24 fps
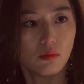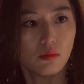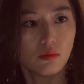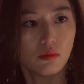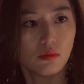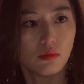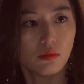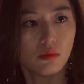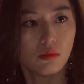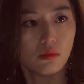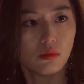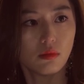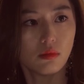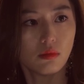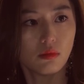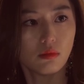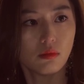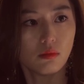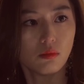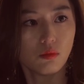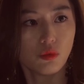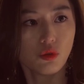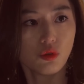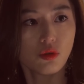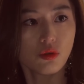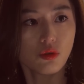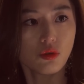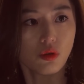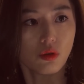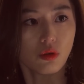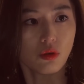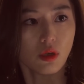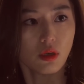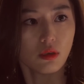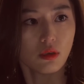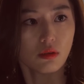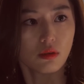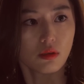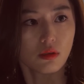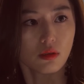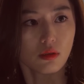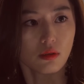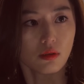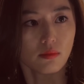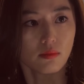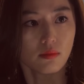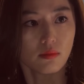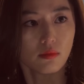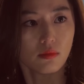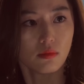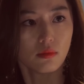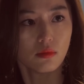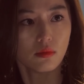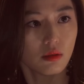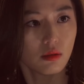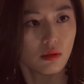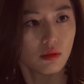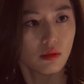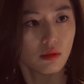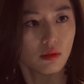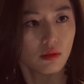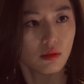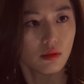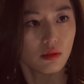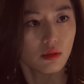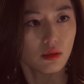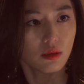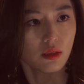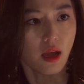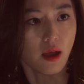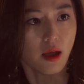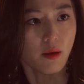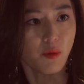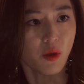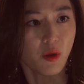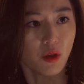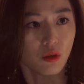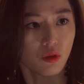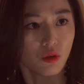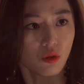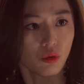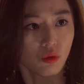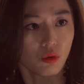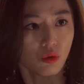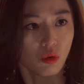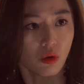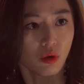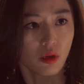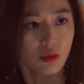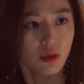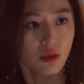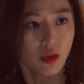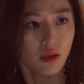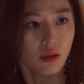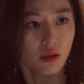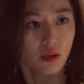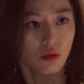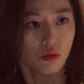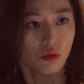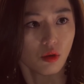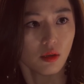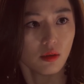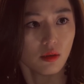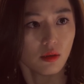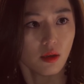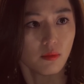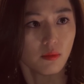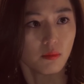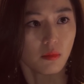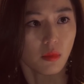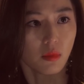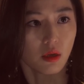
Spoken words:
"Come on, stop with the jokes. That was over 400 years ago, man." He